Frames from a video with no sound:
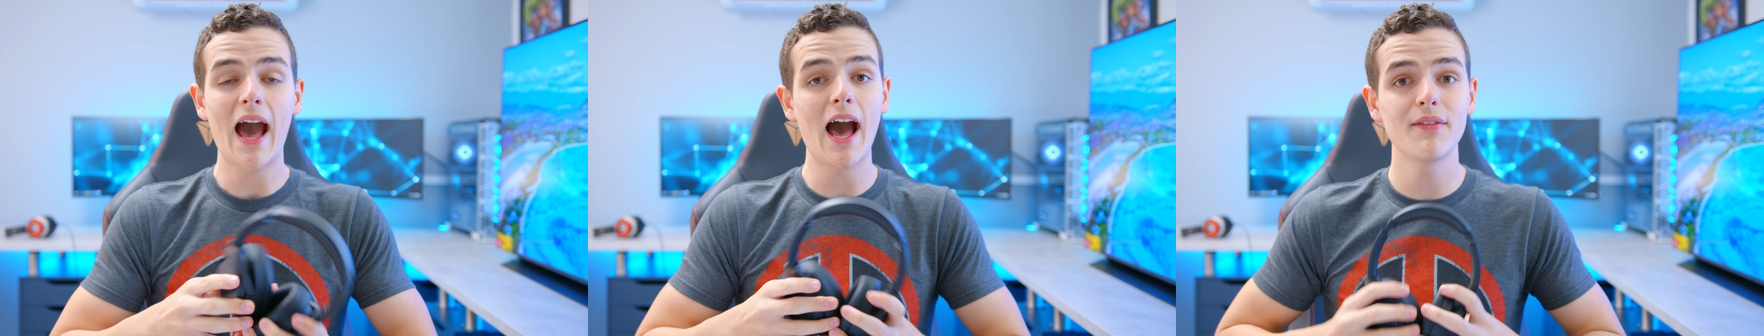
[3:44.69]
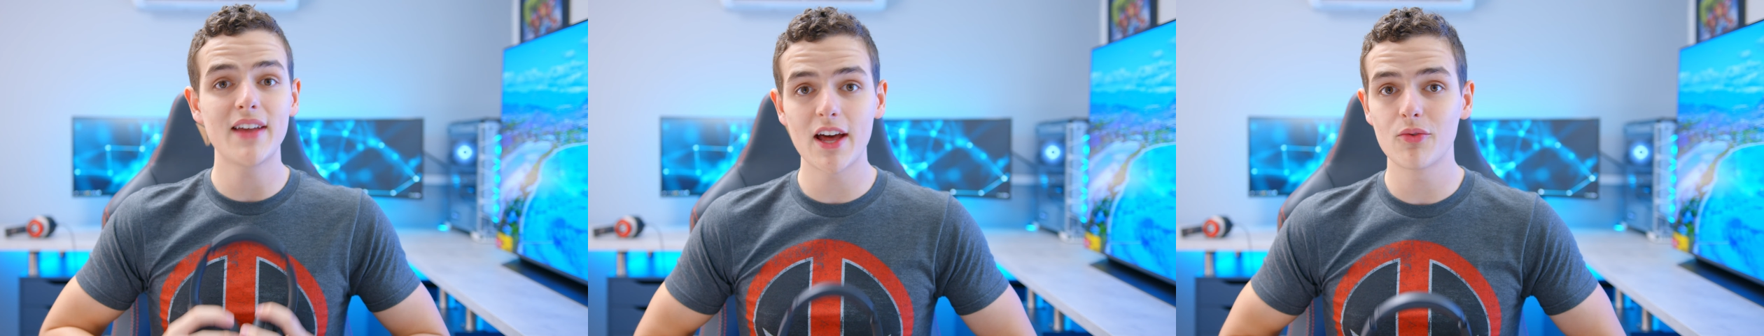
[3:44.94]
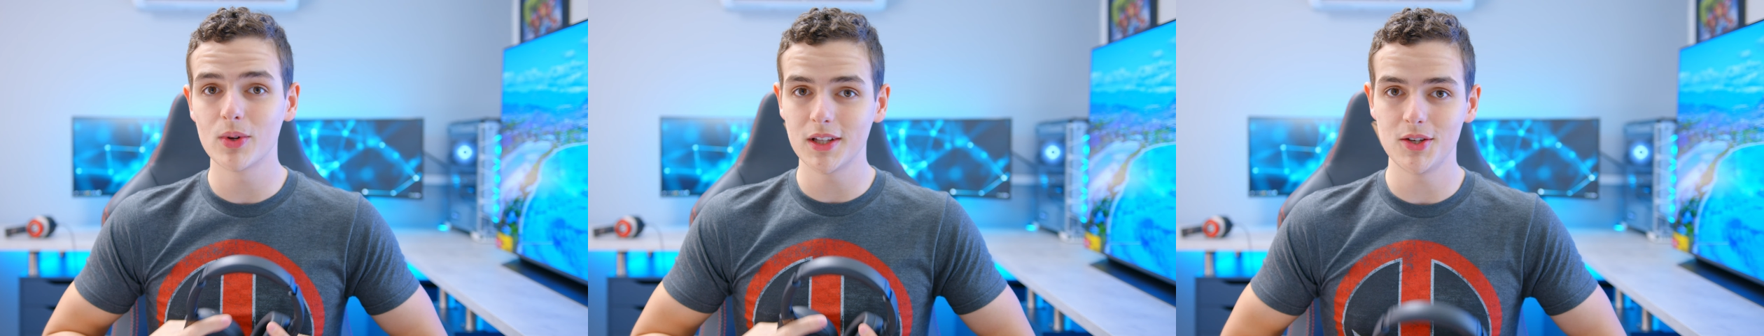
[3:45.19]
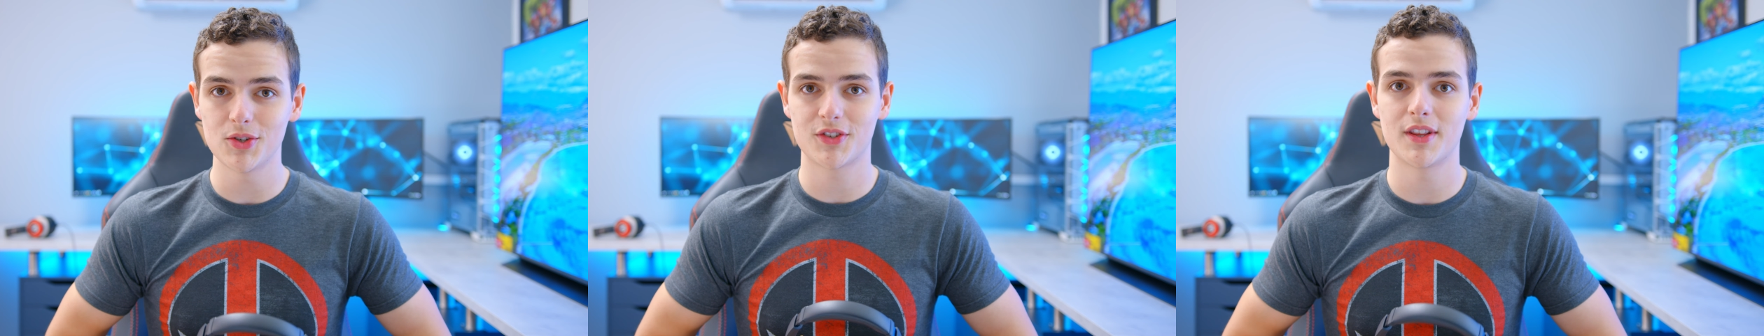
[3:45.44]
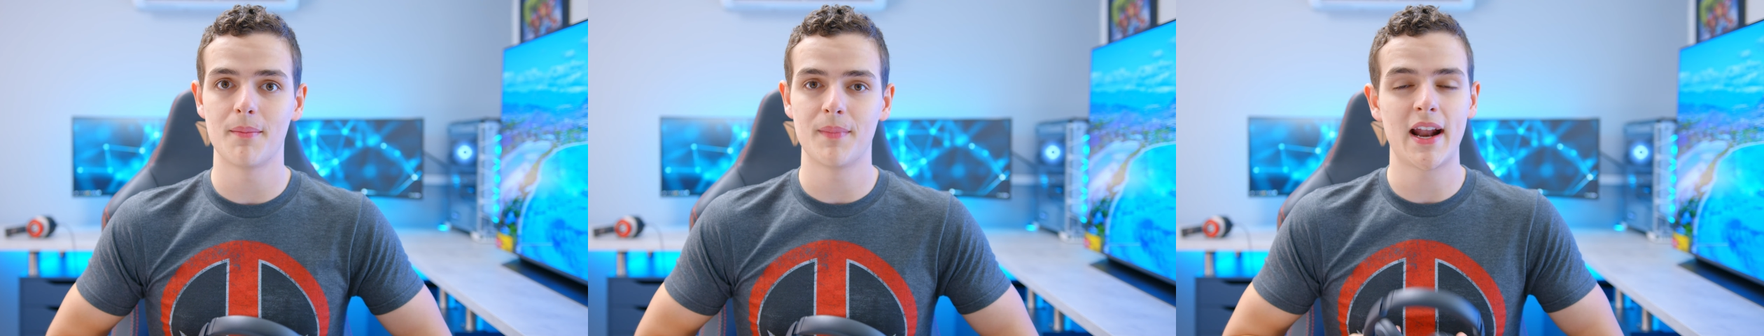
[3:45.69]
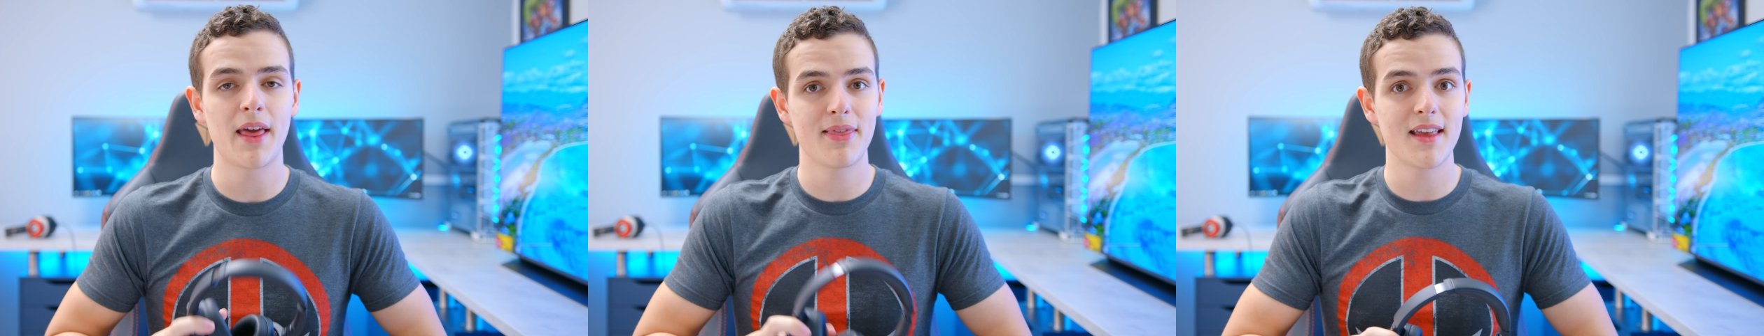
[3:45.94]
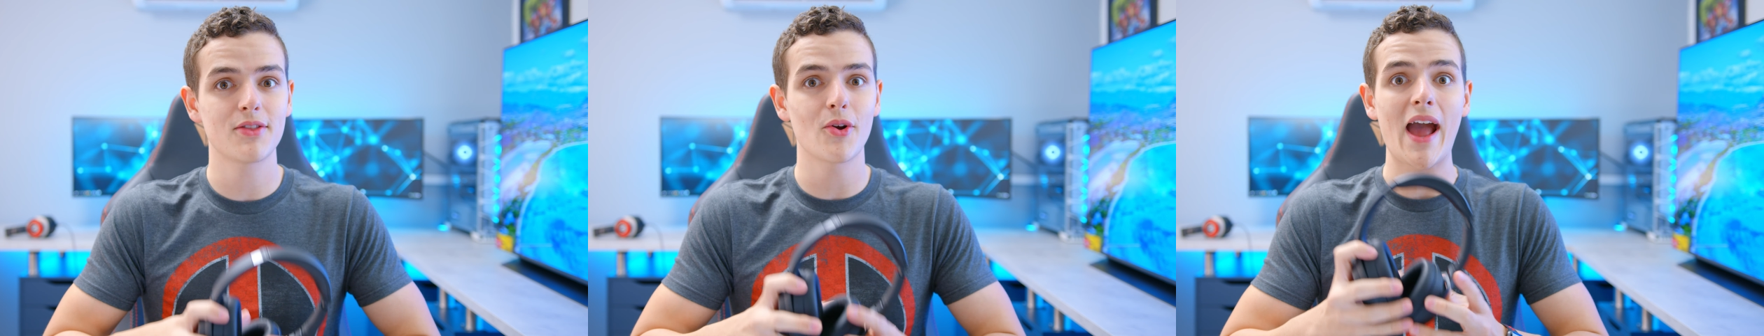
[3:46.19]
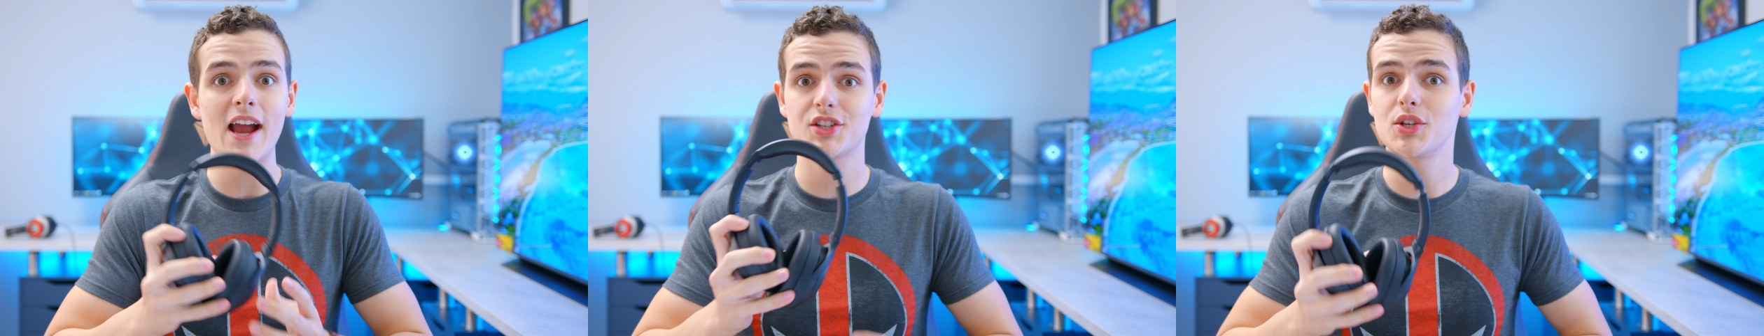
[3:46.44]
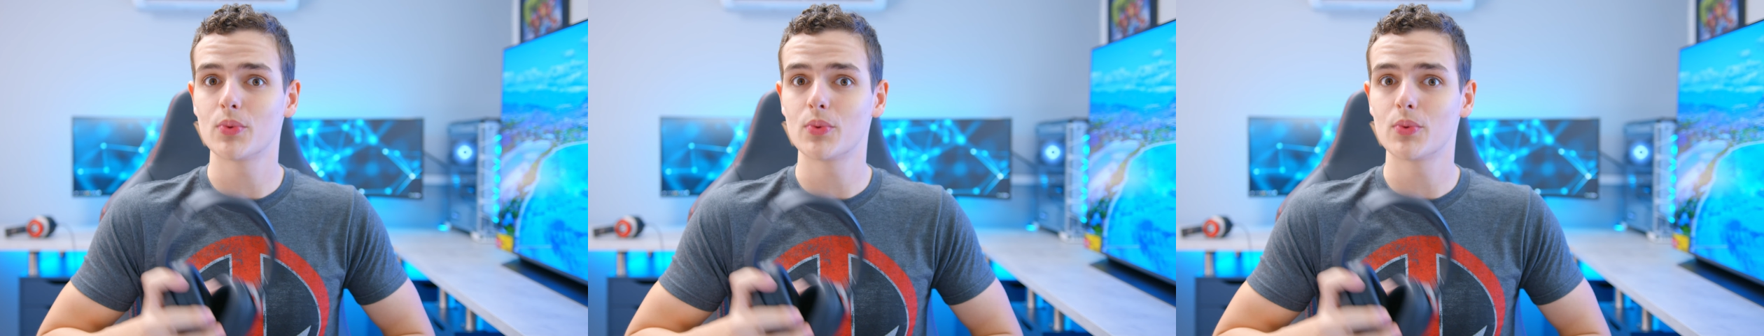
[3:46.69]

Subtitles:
I've gotten really used to them, and I think they're actually